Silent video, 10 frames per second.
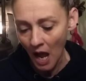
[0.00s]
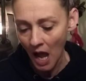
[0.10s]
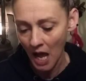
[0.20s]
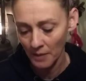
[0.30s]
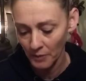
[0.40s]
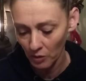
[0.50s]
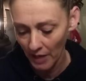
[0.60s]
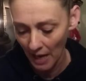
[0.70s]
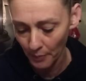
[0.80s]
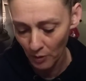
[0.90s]
So
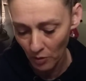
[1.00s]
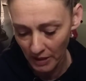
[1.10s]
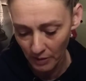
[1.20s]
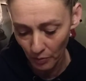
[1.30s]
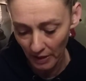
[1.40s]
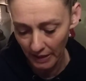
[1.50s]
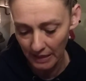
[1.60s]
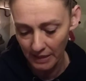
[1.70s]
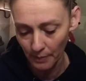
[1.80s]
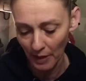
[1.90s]
Capricorns, really
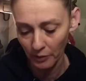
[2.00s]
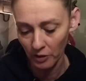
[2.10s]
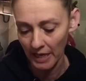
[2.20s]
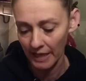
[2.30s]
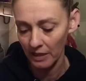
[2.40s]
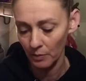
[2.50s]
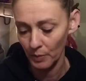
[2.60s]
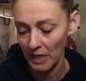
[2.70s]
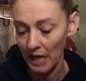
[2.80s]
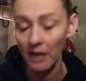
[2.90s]
it's about your negative
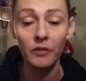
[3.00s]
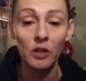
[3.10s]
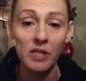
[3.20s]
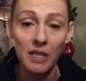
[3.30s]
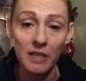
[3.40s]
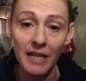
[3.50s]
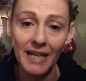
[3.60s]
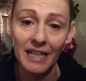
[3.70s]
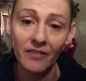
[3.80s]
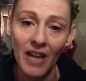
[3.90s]
behaviors and the
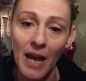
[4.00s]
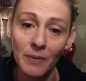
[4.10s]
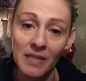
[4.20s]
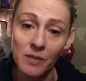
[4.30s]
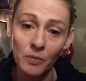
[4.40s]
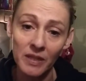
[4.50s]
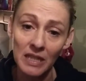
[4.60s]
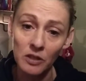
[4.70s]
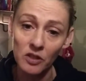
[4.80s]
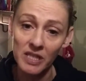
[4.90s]
negative habits
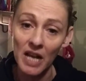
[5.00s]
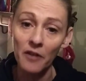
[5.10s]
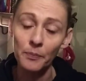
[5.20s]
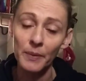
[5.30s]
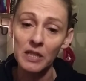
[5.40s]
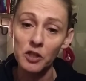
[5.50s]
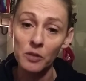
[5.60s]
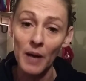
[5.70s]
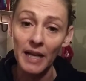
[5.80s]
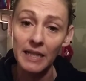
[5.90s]
within yourself, because your
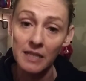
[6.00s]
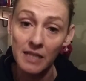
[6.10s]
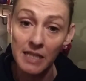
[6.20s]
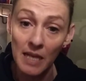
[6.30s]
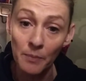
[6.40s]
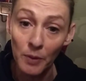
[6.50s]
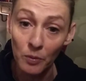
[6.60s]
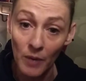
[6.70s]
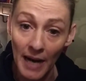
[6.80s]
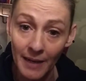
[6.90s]
body is a temple,
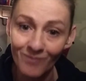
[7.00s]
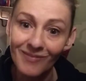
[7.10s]
right?